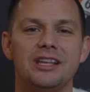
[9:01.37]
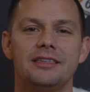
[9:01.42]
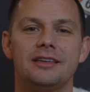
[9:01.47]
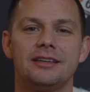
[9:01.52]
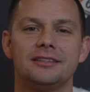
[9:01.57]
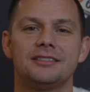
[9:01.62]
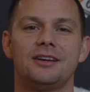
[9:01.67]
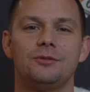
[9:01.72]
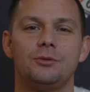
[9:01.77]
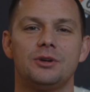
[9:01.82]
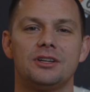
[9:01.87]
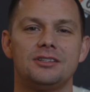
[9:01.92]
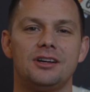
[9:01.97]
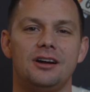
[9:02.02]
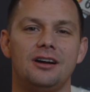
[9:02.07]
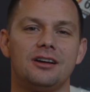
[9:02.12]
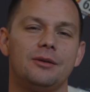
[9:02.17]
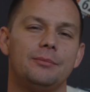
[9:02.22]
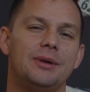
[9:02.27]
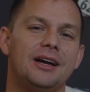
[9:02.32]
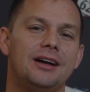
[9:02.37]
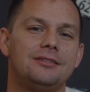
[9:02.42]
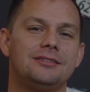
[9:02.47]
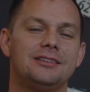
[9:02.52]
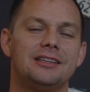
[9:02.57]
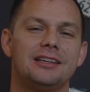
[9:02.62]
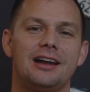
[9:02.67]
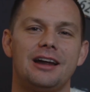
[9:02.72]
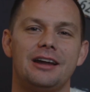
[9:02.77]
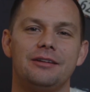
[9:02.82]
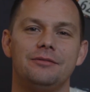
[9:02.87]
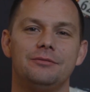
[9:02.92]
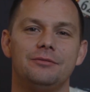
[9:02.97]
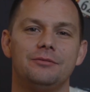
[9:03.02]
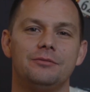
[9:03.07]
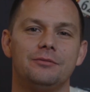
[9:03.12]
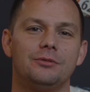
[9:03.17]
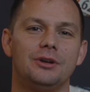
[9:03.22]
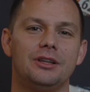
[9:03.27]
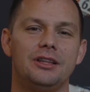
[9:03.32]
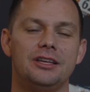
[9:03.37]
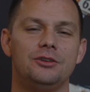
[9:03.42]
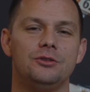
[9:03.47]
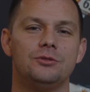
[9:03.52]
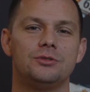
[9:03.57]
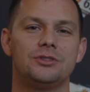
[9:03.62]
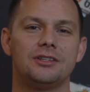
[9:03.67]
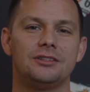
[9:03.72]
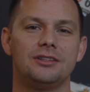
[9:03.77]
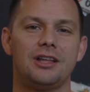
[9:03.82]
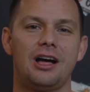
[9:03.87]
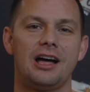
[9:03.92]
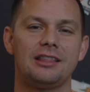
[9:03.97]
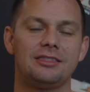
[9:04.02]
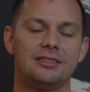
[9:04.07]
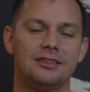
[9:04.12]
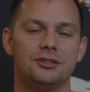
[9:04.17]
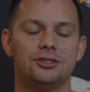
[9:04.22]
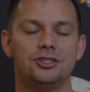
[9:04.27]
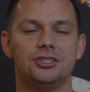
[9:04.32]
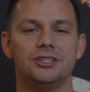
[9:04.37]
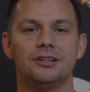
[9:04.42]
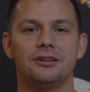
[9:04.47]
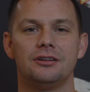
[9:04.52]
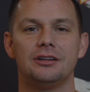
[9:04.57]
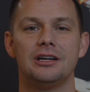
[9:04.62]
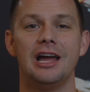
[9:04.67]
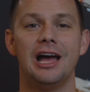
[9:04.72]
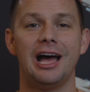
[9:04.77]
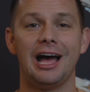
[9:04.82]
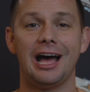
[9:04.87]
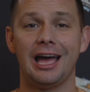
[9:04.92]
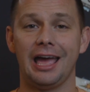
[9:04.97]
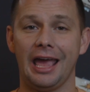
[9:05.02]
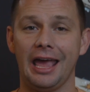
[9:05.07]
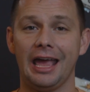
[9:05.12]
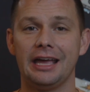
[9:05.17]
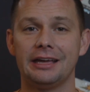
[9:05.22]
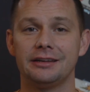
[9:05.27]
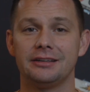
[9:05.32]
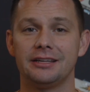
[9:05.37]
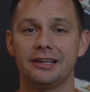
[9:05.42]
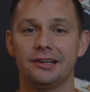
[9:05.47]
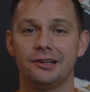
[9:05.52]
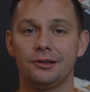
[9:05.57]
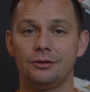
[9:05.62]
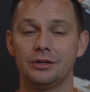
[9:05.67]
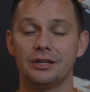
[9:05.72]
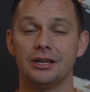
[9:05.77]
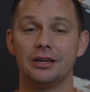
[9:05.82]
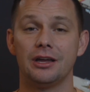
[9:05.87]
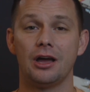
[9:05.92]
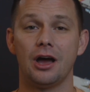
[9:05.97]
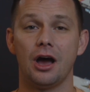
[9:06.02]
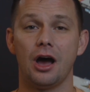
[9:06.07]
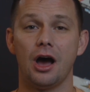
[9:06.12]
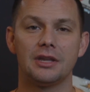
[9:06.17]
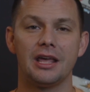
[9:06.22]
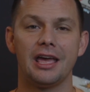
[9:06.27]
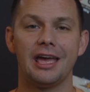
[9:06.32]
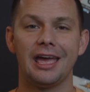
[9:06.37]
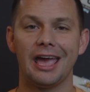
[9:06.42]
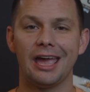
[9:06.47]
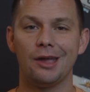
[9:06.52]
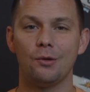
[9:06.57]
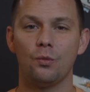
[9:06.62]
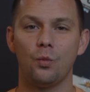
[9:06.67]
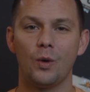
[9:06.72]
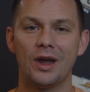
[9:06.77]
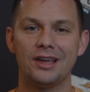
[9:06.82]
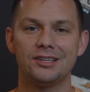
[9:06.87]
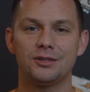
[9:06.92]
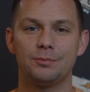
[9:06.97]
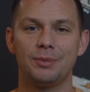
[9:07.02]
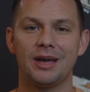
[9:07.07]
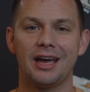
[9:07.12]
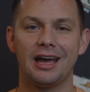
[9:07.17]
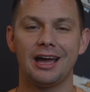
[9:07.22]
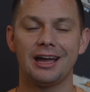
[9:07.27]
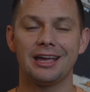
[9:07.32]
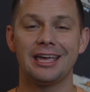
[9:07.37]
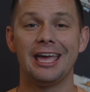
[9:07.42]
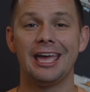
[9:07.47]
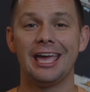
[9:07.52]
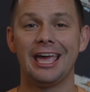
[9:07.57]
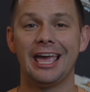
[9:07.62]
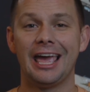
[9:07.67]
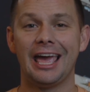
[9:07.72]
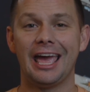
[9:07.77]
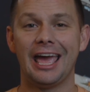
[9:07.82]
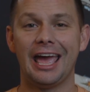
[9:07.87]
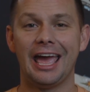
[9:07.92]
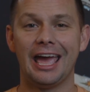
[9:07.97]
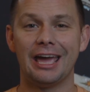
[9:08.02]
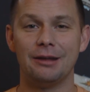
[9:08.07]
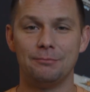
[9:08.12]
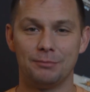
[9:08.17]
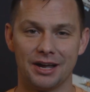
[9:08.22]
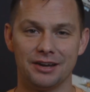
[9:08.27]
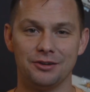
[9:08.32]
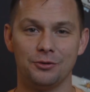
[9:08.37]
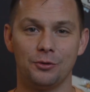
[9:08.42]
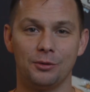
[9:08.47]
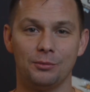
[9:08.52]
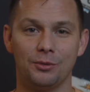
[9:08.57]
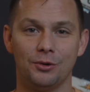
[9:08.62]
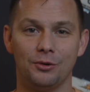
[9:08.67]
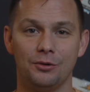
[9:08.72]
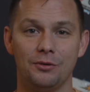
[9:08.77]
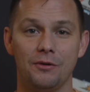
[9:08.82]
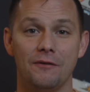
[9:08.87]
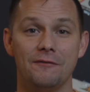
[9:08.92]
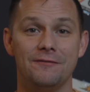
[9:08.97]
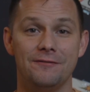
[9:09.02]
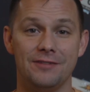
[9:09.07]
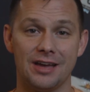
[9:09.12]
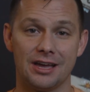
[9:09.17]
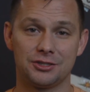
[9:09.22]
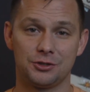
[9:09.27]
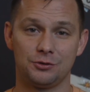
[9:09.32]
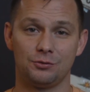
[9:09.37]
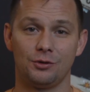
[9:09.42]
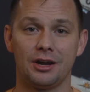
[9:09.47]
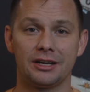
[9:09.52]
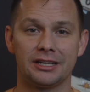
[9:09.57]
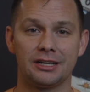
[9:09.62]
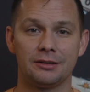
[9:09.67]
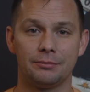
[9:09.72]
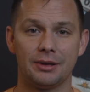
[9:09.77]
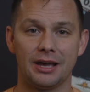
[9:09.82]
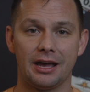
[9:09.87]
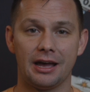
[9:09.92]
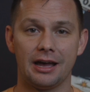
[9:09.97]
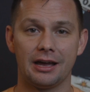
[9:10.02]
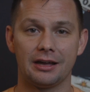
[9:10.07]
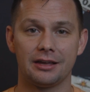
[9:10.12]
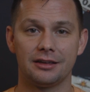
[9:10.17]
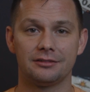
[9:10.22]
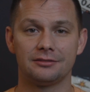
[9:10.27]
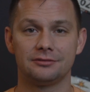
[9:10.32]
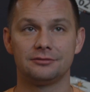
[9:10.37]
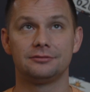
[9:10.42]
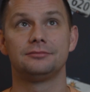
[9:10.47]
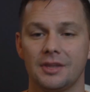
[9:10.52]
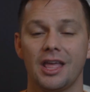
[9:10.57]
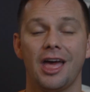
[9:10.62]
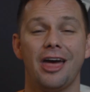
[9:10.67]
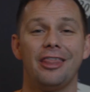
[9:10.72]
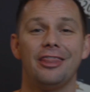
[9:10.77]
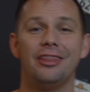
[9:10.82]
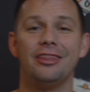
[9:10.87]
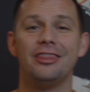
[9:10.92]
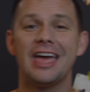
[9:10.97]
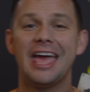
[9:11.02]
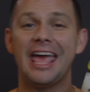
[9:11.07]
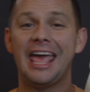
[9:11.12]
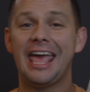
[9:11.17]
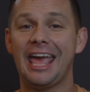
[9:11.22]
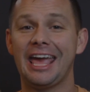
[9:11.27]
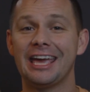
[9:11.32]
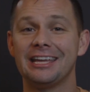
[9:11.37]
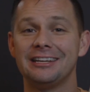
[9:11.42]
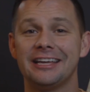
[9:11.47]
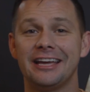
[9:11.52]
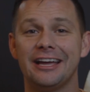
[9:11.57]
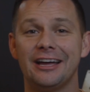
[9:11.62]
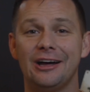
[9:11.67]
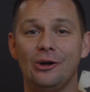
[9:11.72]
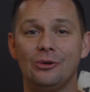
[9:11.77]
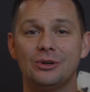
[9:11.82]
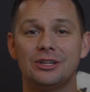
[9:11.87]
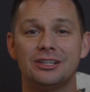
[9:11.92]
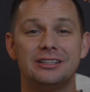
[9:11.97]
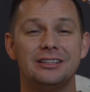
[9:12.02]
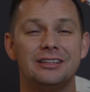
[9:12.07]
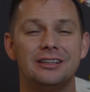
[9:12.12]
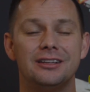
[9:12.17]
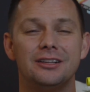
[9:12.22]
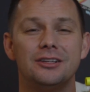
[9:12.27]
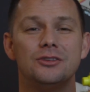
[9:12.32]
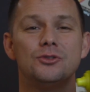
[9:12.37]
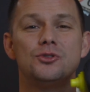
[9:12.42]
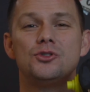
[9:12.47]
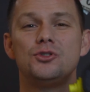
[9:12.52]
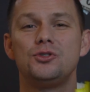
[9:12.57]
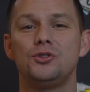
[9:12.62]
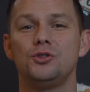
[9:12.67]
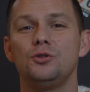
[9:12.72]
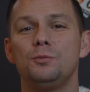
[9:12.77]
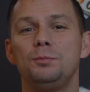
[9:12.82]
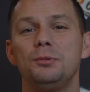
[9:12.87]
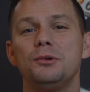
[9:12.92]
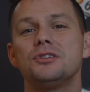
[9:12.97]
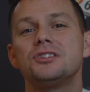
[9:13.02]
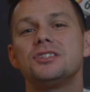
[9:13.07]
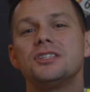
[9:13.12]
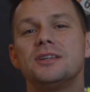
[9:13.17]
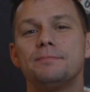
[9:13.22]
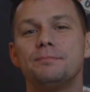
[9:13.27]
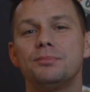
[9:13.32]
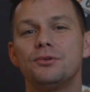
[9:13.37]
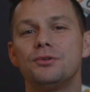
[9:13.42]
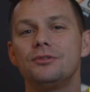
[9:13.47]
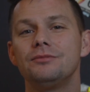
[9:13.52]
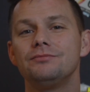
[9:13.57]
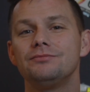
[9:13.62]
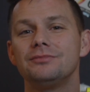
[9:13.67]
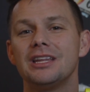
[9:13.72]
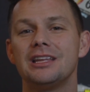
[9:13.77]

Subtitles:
things I want to talk about that I really used a lot this year. A handheld, a waist pack, and my normal vest running pack. The handheld, super simple.